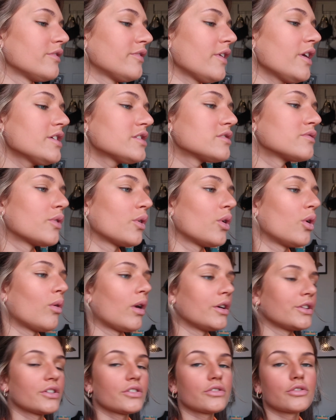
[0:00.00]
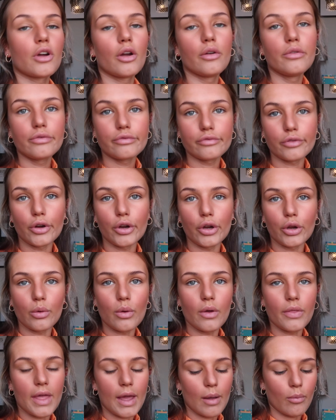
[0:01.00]
first of all I just go
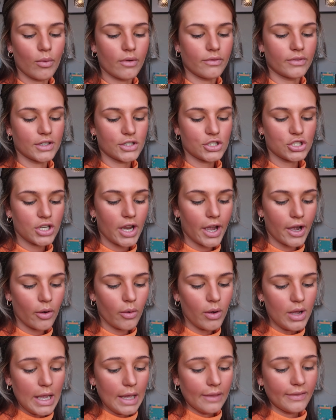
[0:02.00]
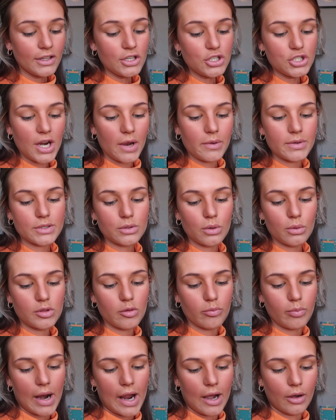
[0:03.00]
through them with this gel. This gel is called the
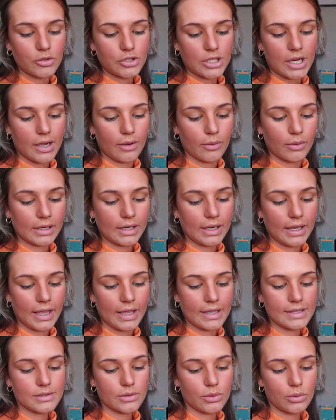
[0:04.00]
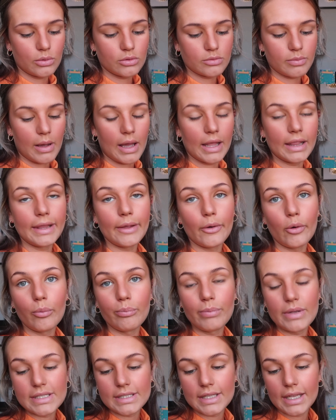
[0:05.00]
Brow Gel Clear. It's called by Little
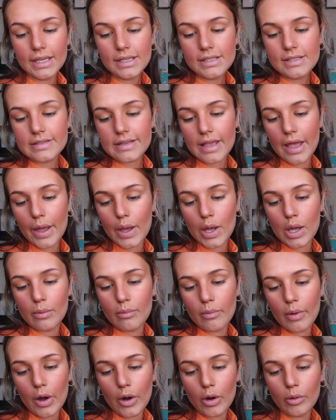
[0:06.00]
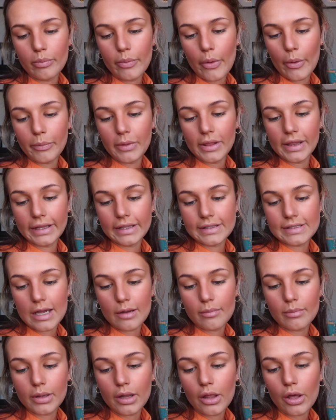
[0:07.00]
Business. I'll pop the link
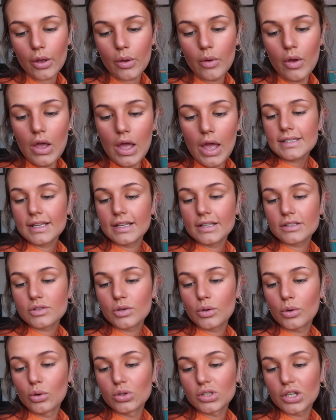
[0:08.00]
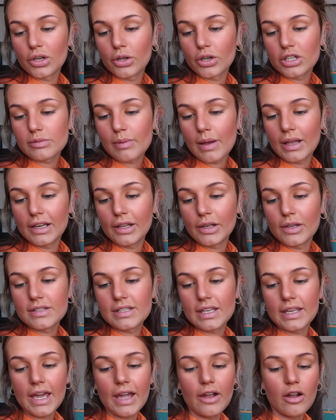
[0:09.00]
down below. It's called Looks by
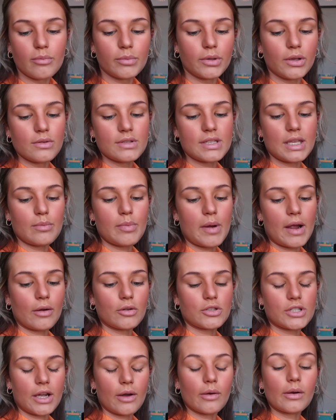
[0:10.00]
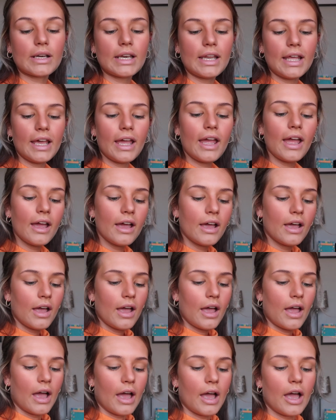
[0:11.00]
Lucy Hair and Beauty Brow Gel Clear.
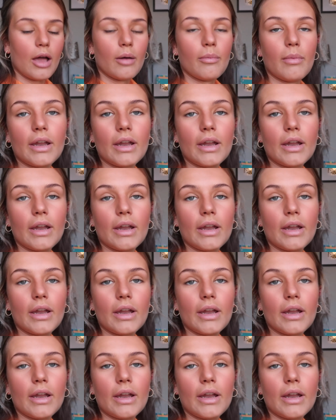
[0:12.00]
And